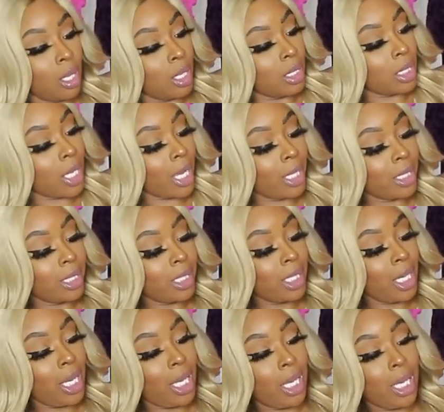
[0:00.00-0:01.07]
It's like a
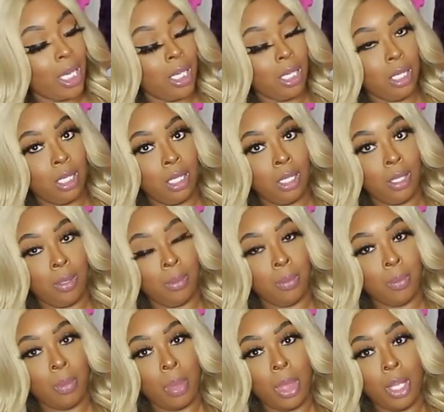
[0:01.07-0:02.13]
tan
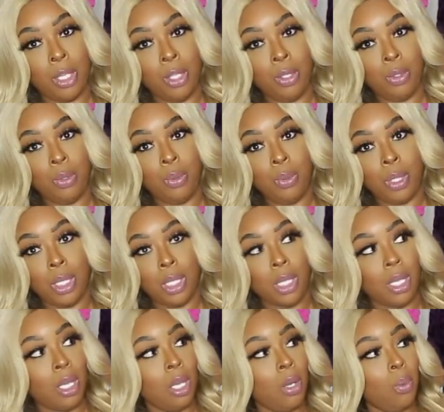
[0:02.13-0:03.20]
um, nude
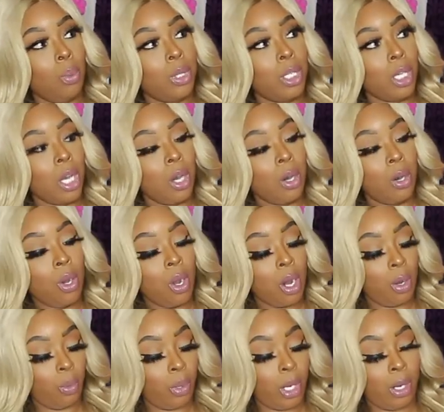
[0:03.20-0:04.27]
with the gold
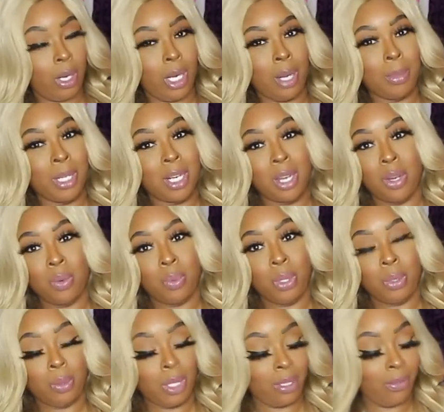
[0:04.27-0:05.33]
hardware. And I'm going to go
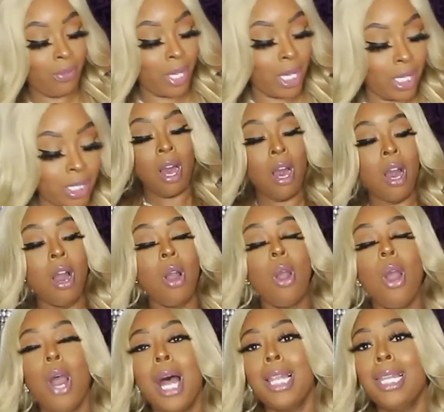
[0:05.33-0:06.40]
really, really fast.
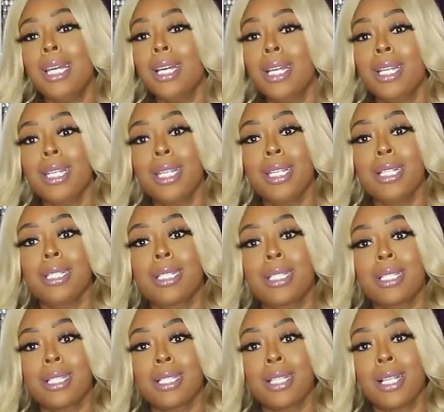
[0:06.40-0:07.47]
Oh, I love
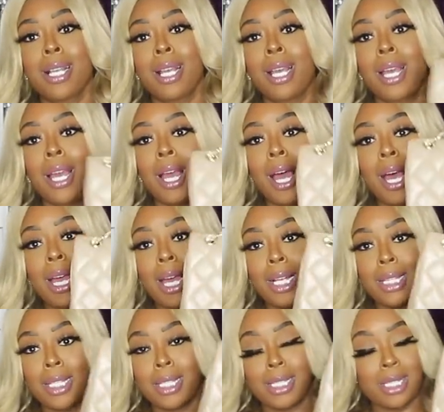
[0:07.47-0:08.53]
this. I
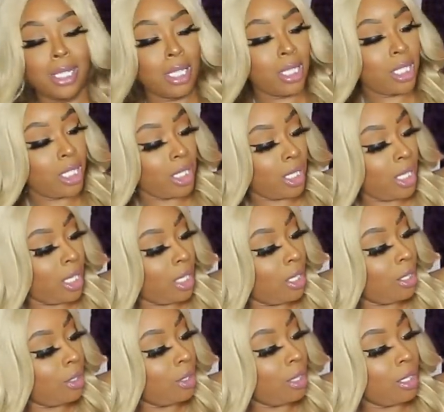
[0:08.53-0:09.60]
got this
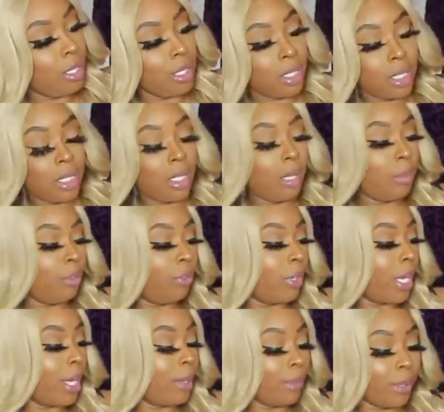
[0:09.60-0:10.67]
Chanel the double
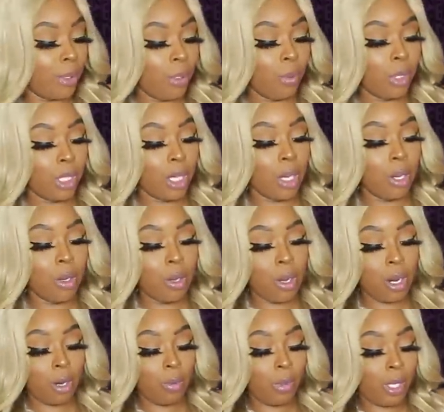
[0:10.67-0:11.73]
flap with the gold
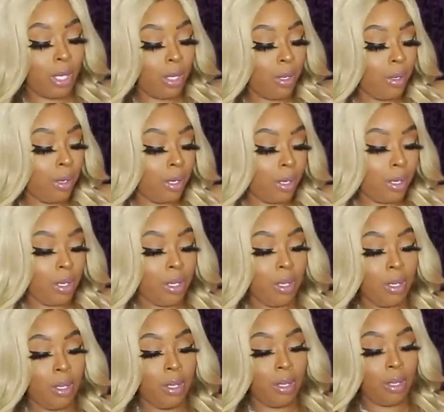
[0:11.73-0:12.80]
hardware.
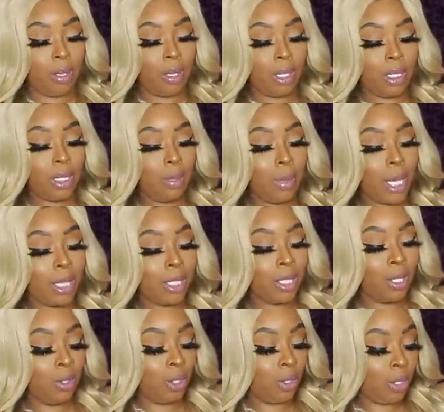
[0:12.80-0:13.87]
And see, my
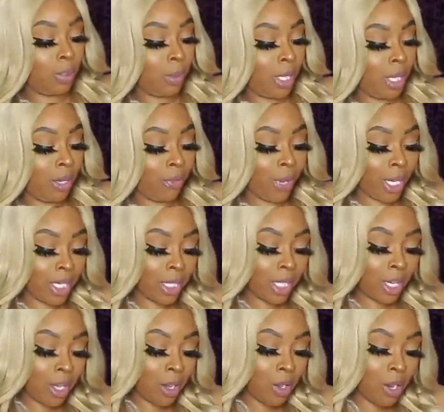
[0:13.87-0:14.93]
excuse used to be, if I get
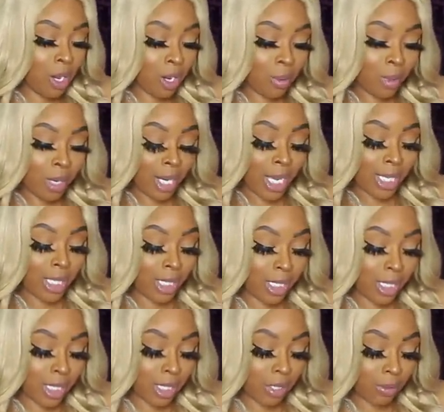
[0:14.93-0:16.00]
the gold hardware, I need
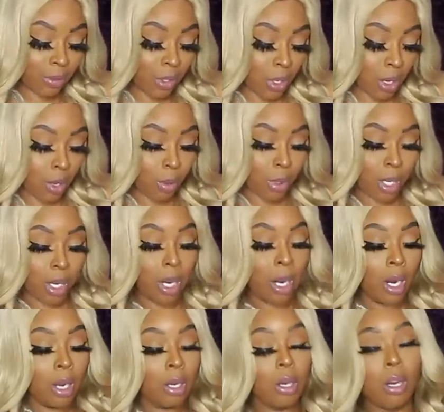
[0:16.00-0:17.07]
the silver hardware.
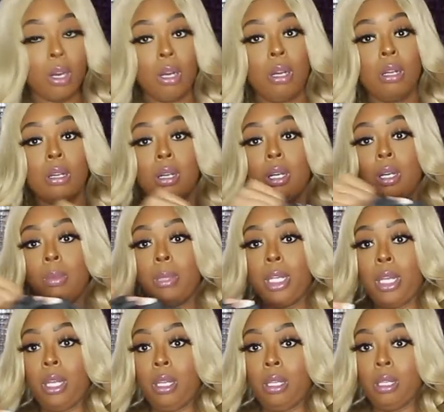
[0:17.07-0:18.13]
Girl, calm
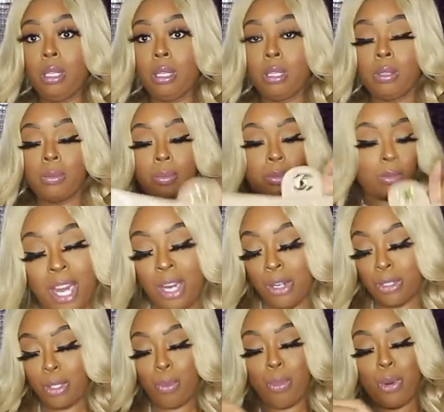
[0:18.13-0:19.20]
down.
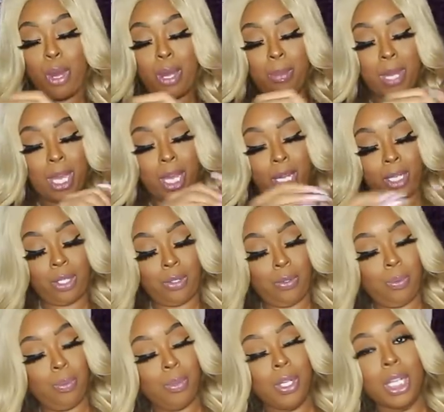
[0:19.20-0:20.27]
Here's a boy bag dupe